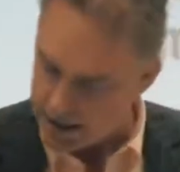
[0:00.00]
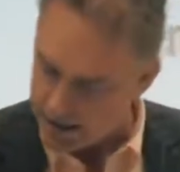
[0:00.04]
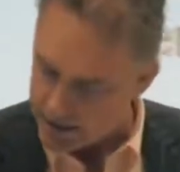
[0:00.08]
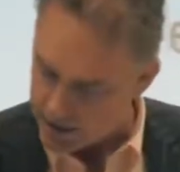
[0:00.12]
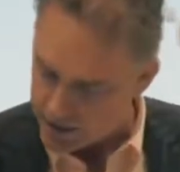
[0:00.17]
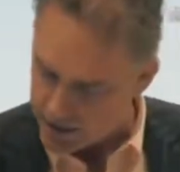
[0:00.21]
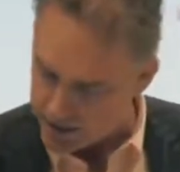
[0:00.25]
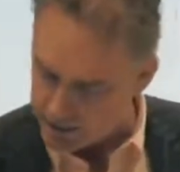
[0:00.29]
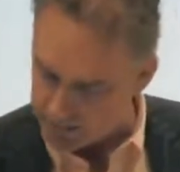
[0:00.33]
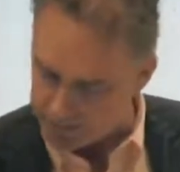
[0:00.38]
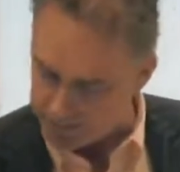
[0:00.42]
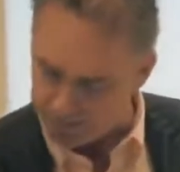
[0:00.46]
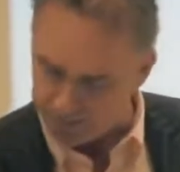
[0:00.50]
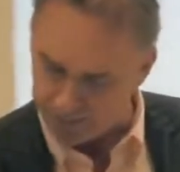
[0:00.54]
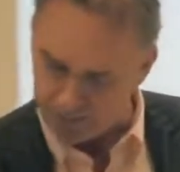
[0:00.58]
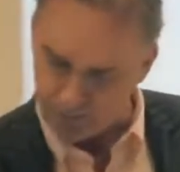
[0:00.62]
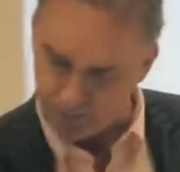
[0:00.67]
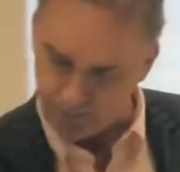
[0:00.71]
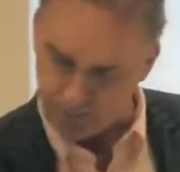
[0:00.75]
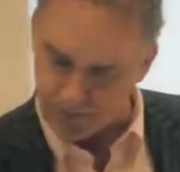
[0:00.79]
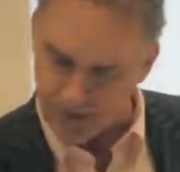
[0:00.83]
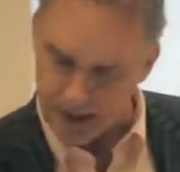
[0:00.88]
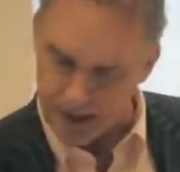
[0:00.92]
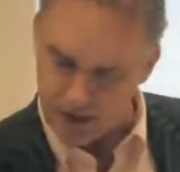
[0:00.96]
So
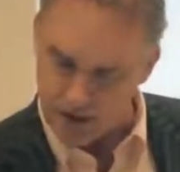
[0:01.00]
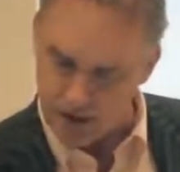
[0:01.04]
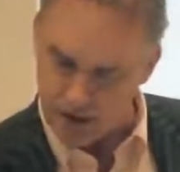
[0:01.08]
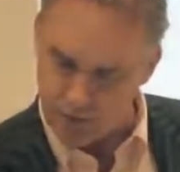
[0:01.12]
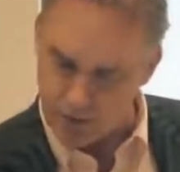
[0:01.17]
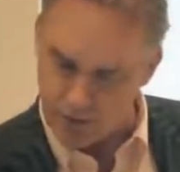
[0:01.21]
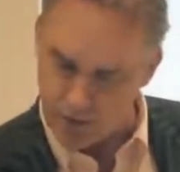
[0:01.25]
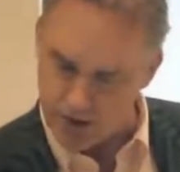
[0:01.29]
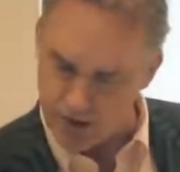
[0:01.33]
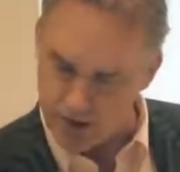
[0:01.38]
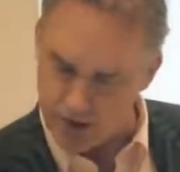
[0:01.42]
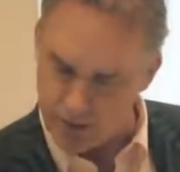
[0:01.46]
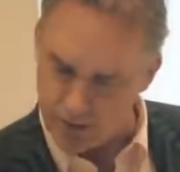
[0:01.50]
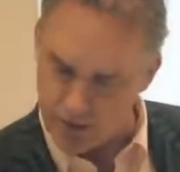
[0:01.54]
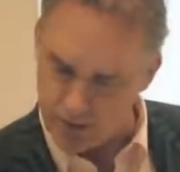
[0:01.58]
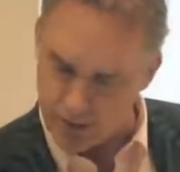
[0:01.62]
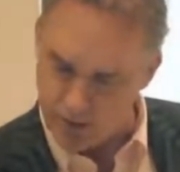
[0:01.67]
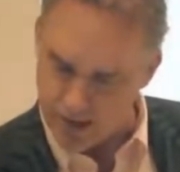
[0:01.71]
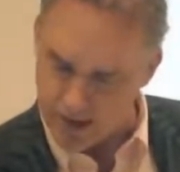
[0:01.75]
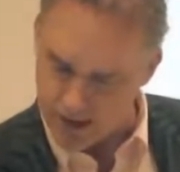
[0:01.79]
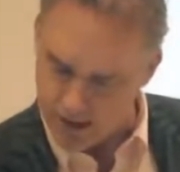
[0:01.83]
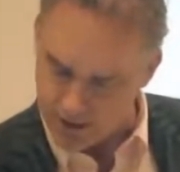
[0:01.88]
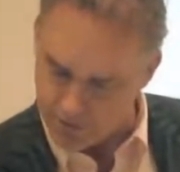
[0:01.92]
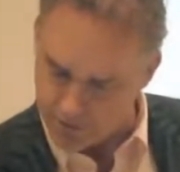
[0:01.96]
that's a reasonable
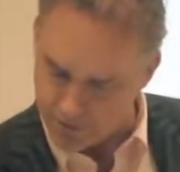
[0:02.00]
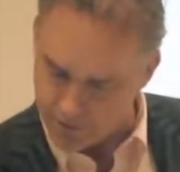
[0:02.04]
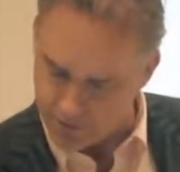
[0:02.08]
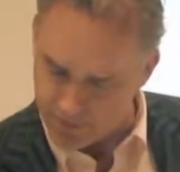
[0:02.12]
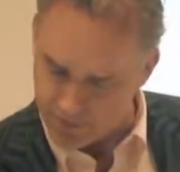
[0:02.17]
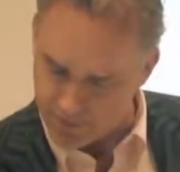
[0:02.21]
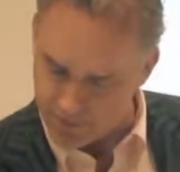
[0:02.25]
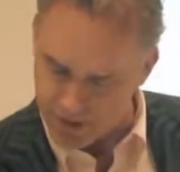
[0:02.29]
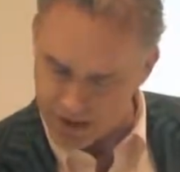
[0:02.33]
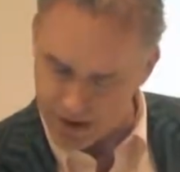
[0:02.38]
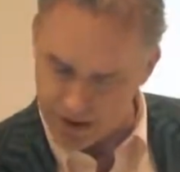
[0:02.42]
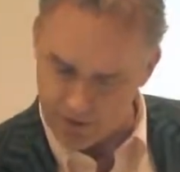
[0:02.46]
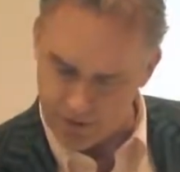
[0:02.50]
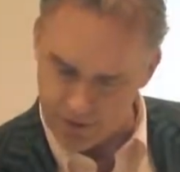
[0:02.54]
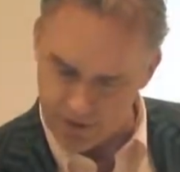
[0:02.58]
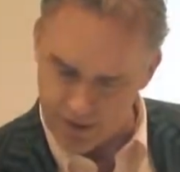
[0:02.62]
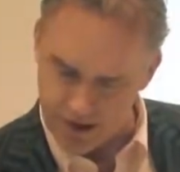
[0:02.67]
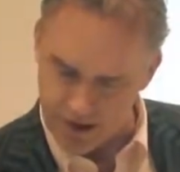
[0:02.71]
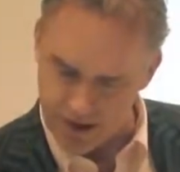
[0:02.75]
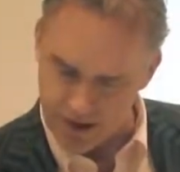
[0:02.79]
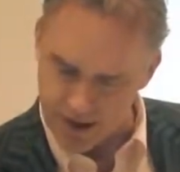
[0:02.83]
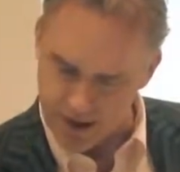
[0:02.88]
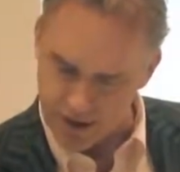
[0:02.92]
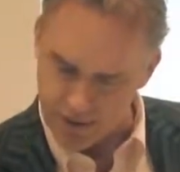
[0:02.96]
way of
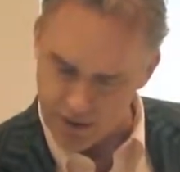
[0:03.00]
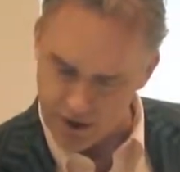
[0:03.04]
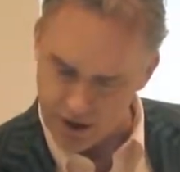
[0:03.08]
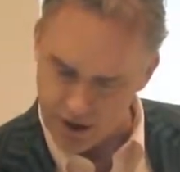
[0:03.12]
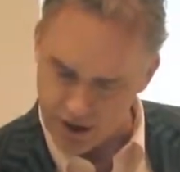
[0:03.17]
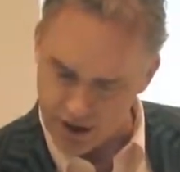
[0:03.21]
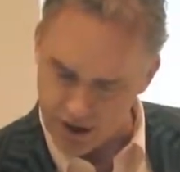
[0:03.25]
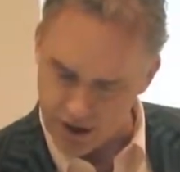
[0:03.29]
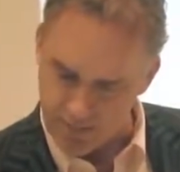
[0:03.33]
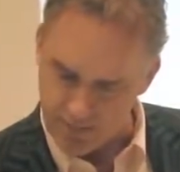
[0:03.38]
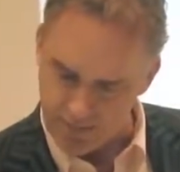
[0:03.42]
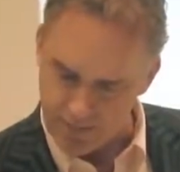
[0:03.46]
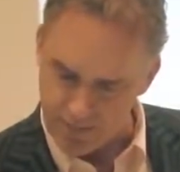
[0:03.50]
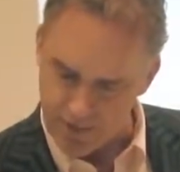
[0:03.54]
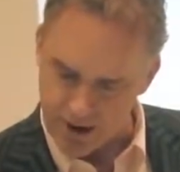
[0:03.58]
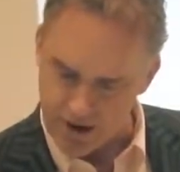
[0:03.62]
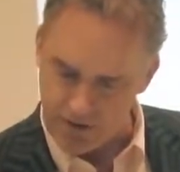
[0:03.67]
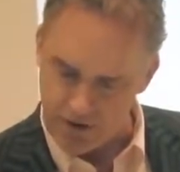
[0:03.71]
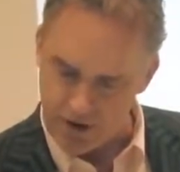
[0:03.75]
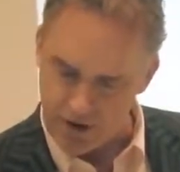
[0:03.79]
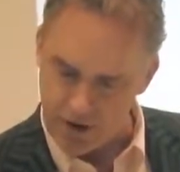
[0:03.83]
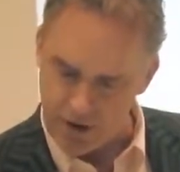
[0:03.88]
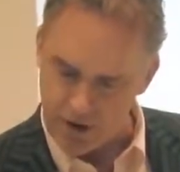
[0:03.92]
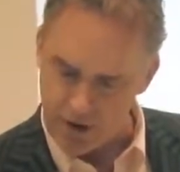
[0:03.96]
distinguishing them,
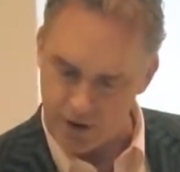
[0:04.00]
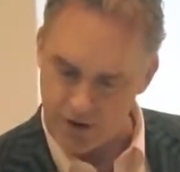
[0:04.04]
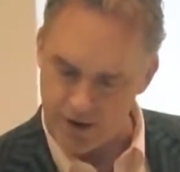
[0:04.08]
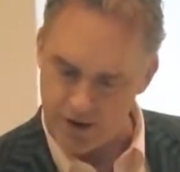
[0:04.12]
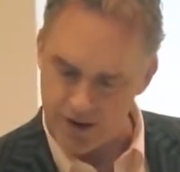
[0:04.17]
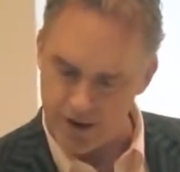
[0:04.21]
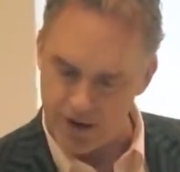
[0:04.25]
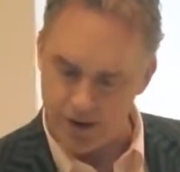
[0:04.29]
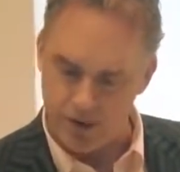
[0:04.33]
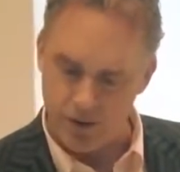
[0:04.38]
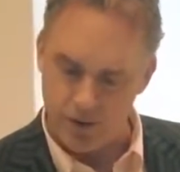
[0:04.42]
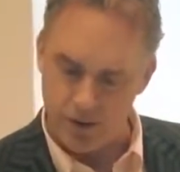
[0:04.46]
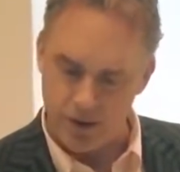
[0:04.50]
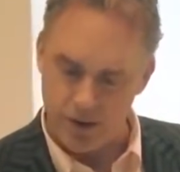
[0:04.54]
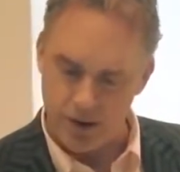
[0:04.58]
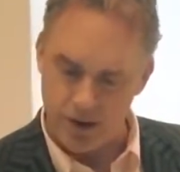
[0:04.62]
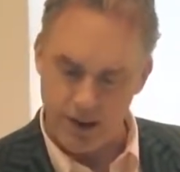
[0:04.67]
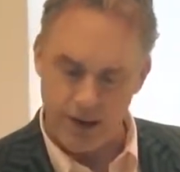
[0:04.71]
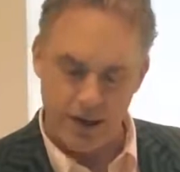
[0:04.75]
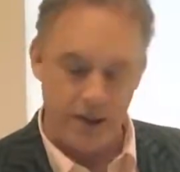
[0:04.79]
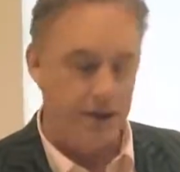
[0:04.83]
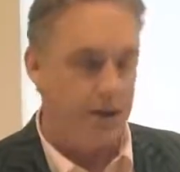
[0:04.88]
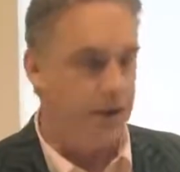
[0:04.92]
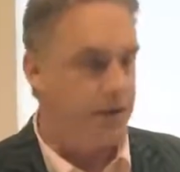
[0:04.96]
even though there is no
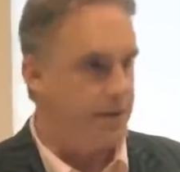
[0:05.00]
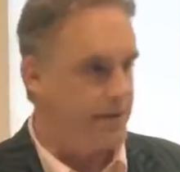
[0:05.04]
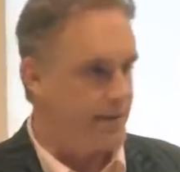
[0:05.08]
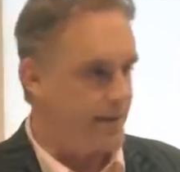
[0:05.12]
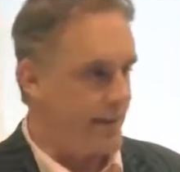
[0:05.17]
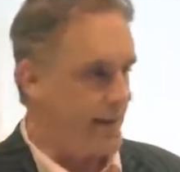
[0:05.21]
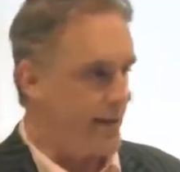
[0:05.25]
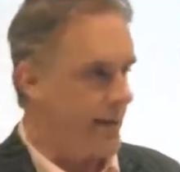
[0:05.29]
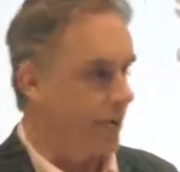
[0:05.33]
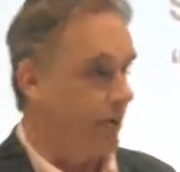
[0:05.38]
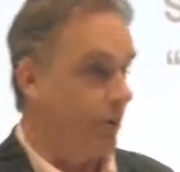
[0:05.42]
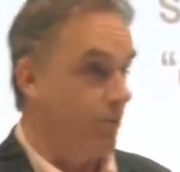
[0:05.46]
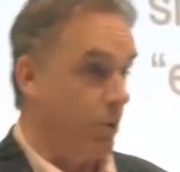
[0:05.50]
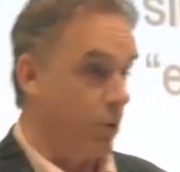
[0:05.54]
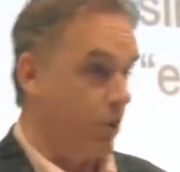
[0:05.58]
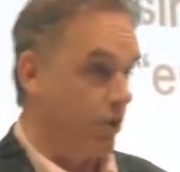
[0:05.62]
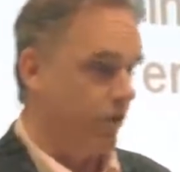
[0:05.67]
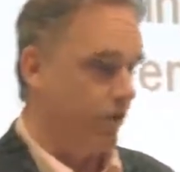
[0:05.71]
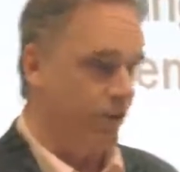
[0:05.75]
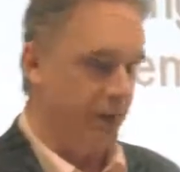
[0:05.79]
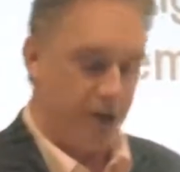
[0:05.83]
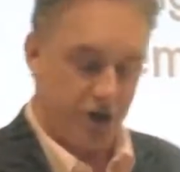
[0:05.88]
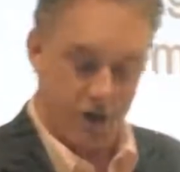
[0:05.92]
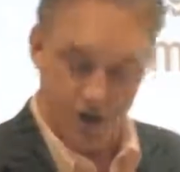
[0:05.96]
single
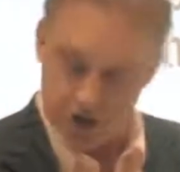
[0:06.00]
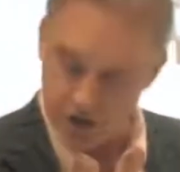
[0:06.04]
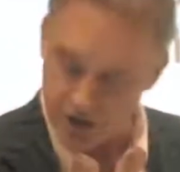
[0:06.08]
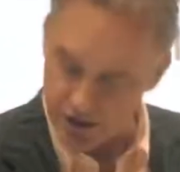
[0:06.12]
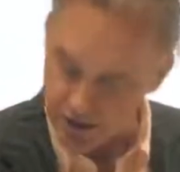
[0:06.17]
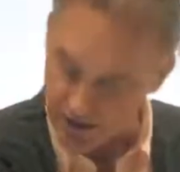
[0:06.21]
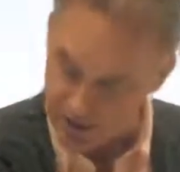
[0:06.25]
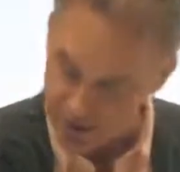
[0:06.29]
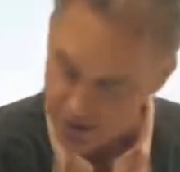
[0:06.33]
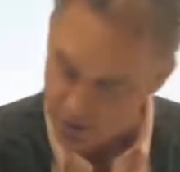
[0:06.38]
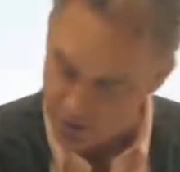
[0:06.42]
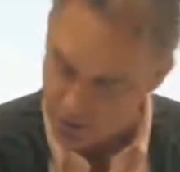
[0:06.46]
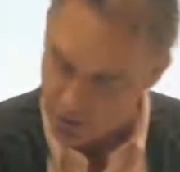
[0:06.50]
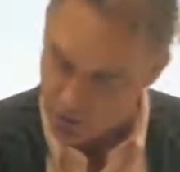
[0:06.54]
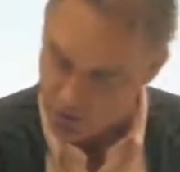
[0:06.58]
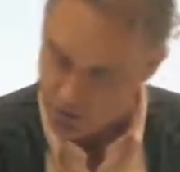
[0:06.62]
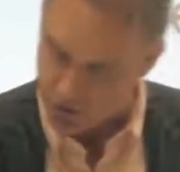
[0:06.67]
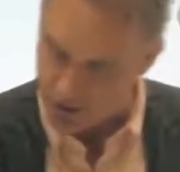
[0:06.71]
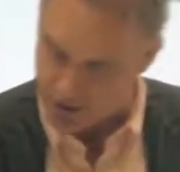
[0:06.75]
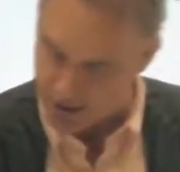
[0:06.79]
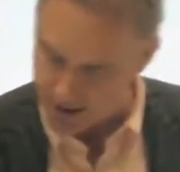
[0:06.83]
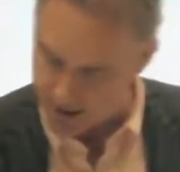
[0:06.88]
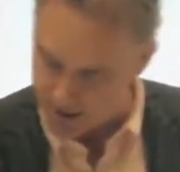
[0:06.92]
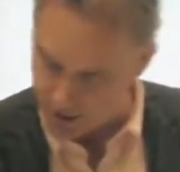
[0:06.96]
motivation system or
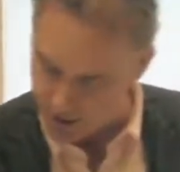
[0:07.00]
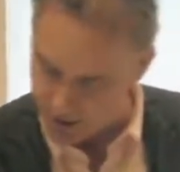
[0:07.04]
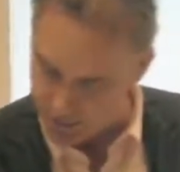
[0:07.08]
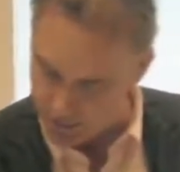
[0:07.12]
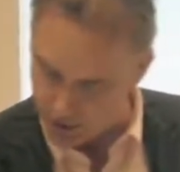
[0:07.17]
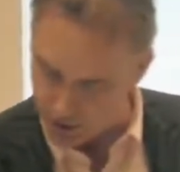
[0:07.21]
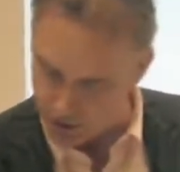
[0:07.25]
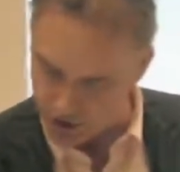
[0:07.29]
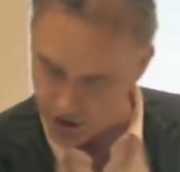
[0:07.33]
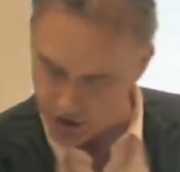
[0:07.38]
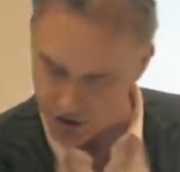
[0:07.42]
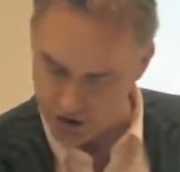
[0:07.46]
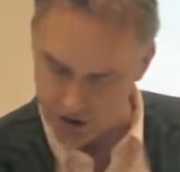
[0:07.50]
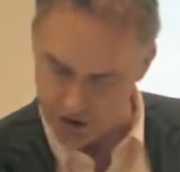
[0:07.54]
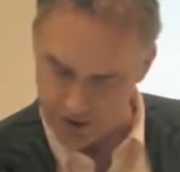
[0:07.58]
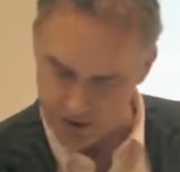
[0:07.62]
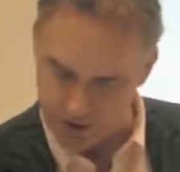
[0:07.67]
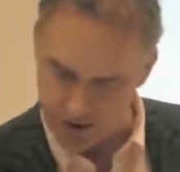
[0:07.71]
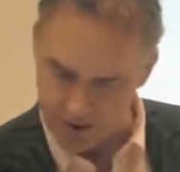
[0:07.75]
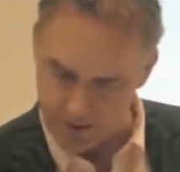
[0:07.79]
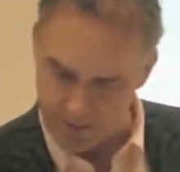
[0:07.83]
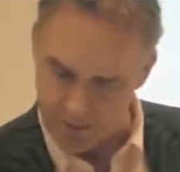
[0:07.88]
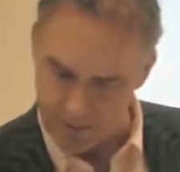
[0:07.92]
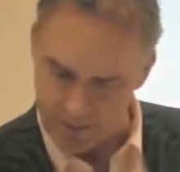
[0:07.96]
single emotion
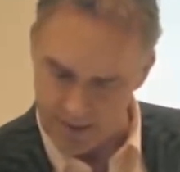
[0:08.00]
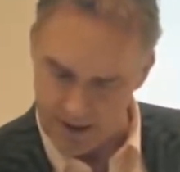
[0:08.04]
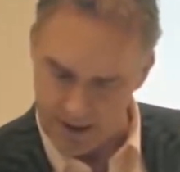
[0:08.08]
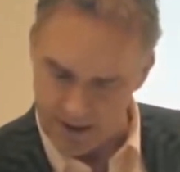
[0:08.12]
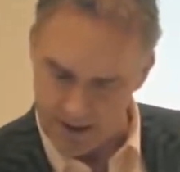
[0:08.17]
system.